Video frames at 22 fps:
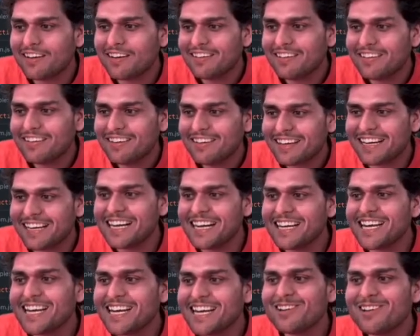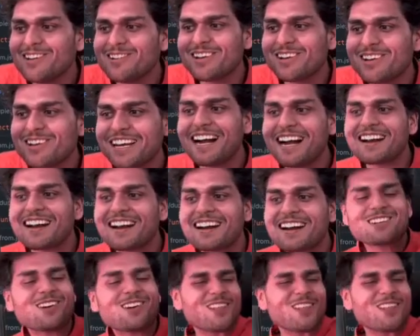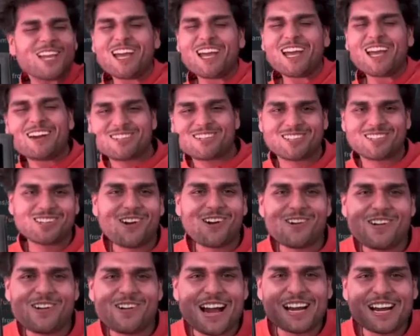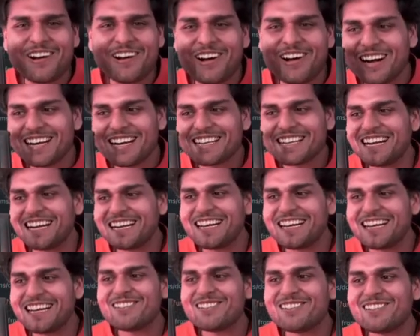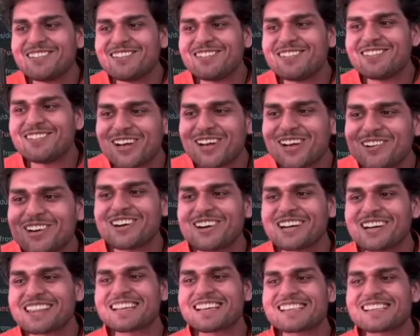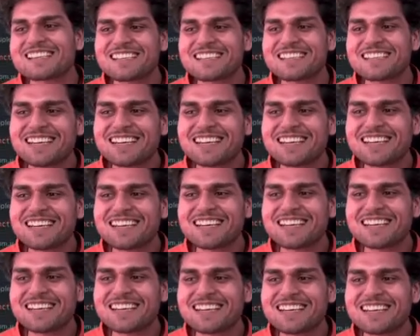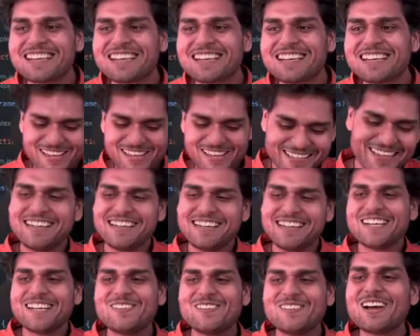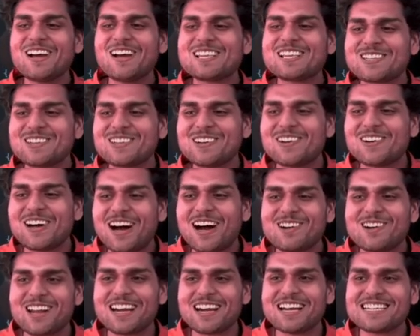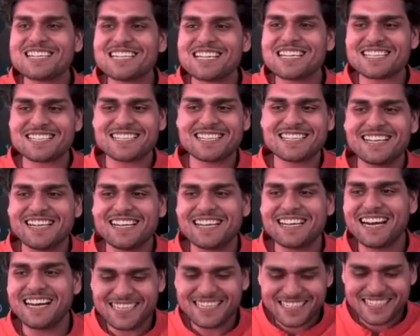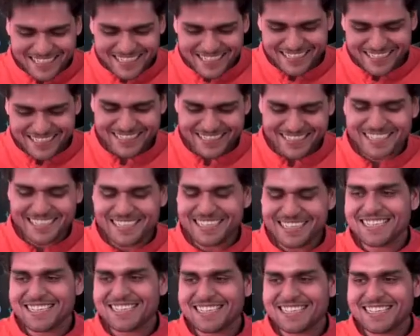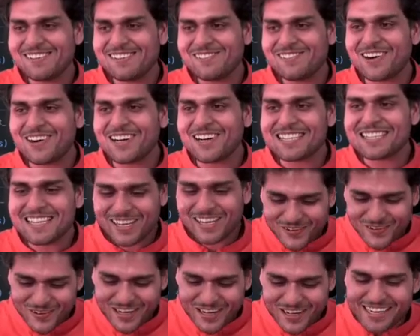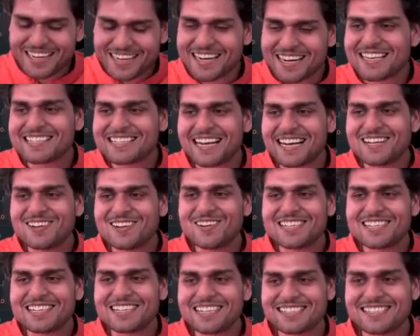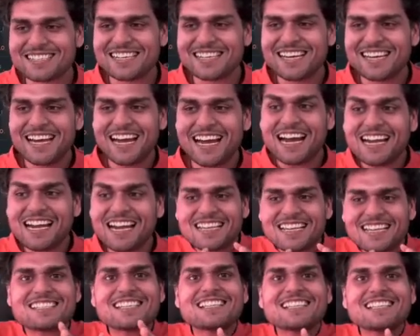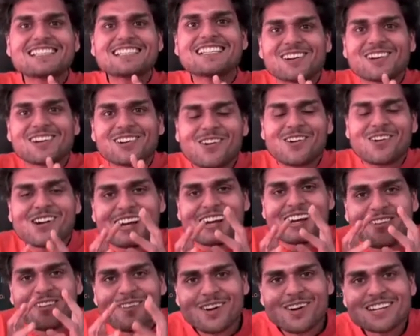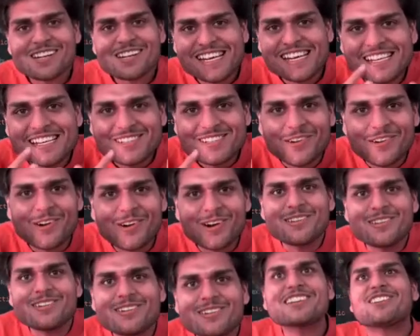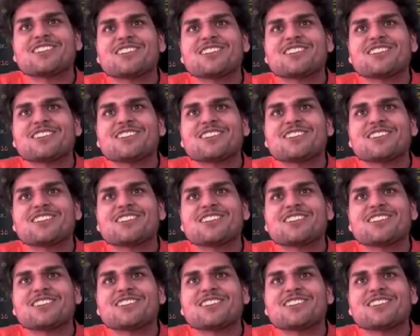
Continue regardless of the errors. Oh my God, the developer who wrote this was so outrageous, right? See what is the code written inside Node.js. And this is the code, Node.js code, which is